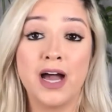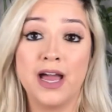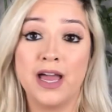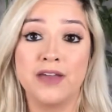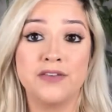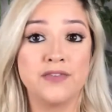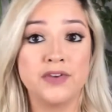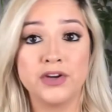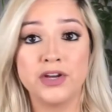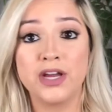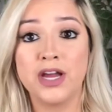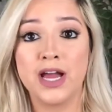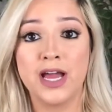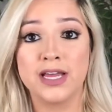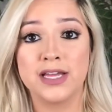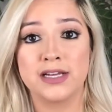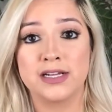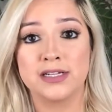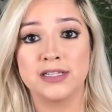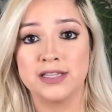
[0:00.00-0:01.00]
very high
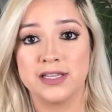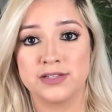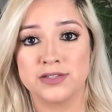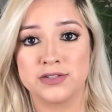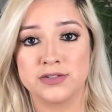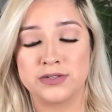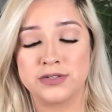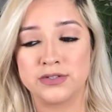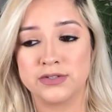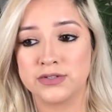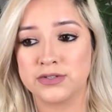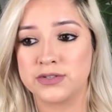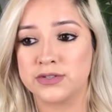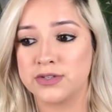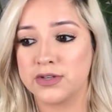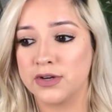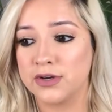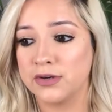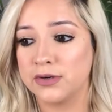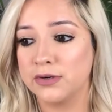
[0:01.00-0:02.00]
in cholesterol.
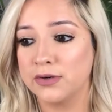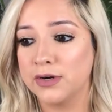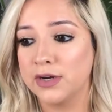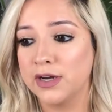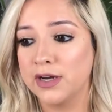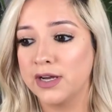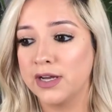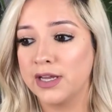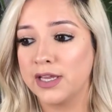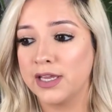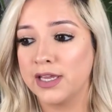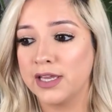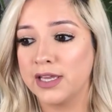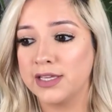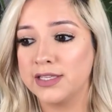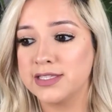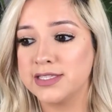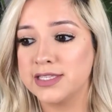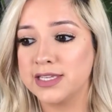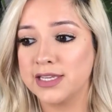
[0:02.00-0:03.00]
So
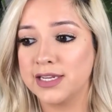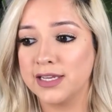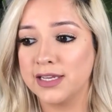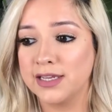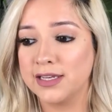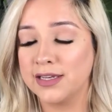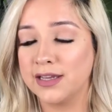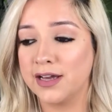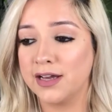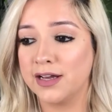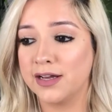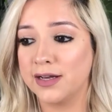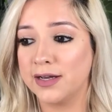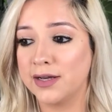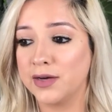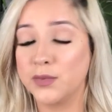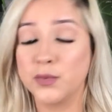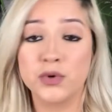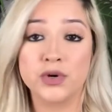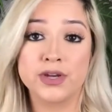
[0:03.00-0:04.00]
it didn't
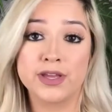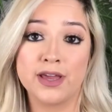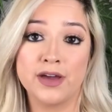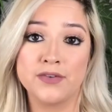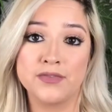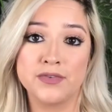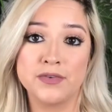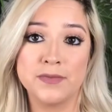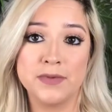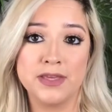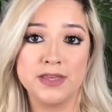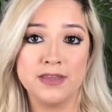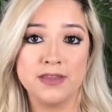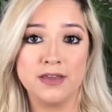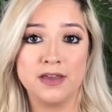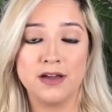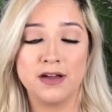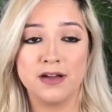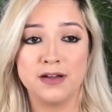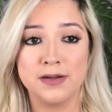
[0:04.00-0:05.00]
work out for me.
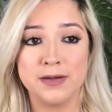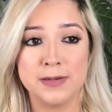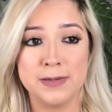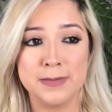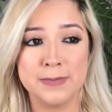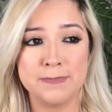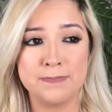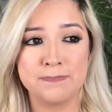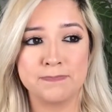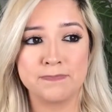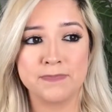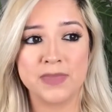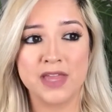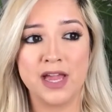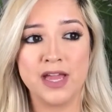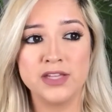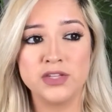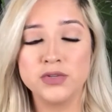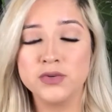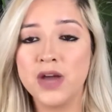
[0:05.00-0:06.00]

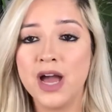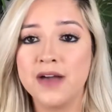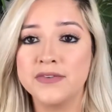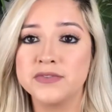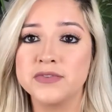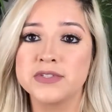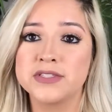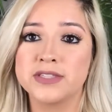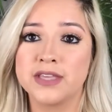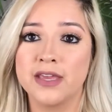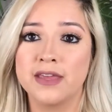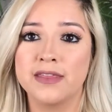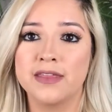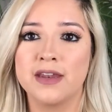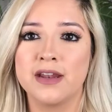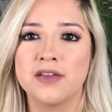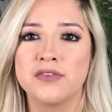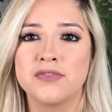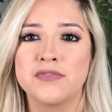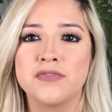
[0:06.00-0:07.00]
I do have to say that
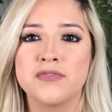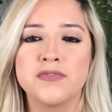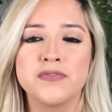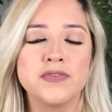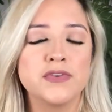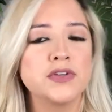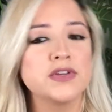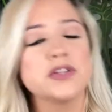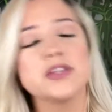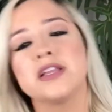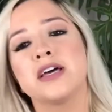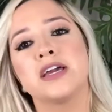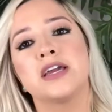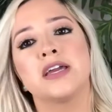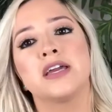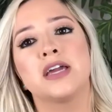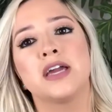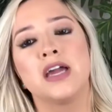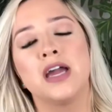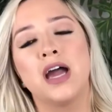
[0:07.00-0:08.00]
I feel
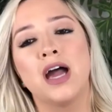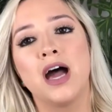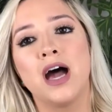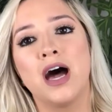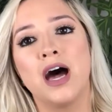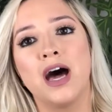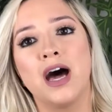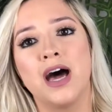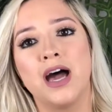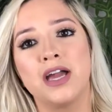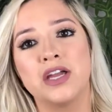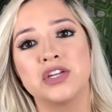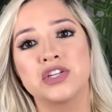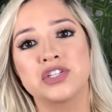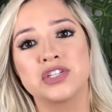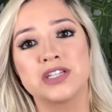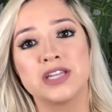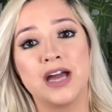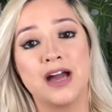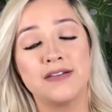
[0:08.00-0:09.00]
like I
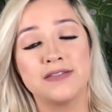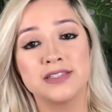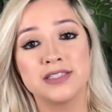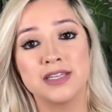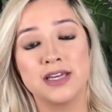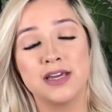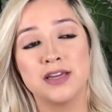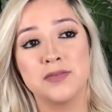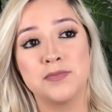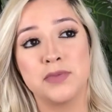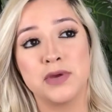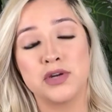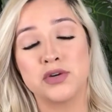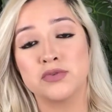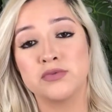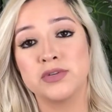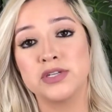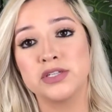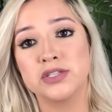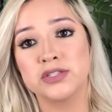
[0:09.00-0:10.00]
should have done
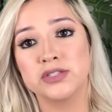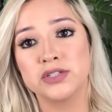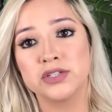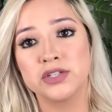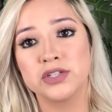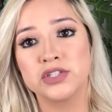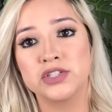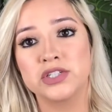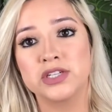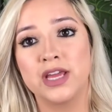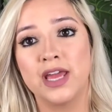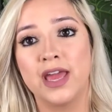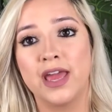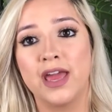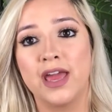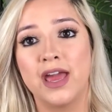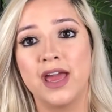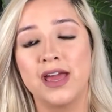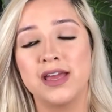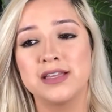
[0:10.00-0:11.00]
better research,
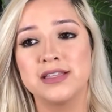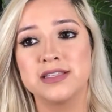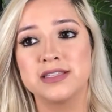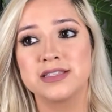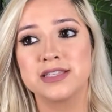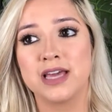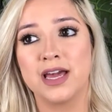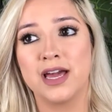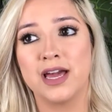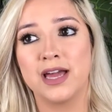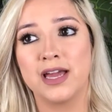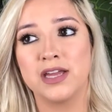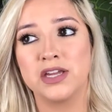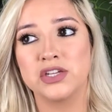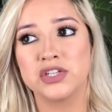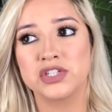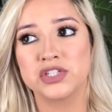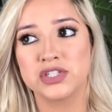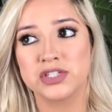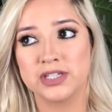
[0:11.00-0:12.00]
and I
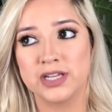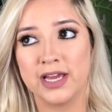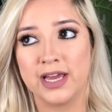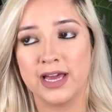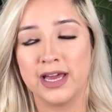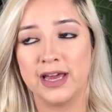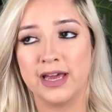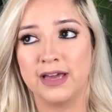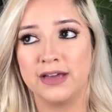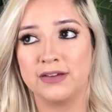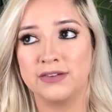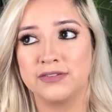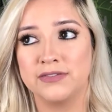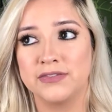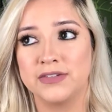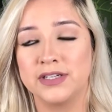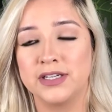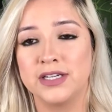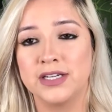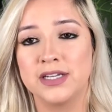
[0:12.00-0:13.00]
should
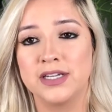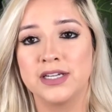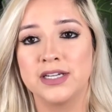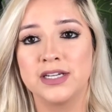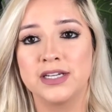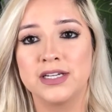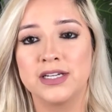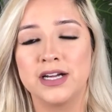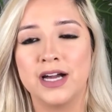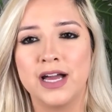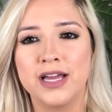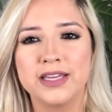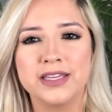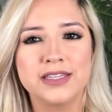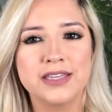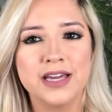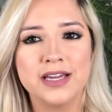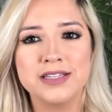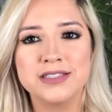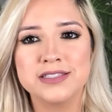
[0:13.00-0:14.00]
have, I
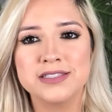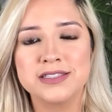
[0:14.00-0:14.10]
guess,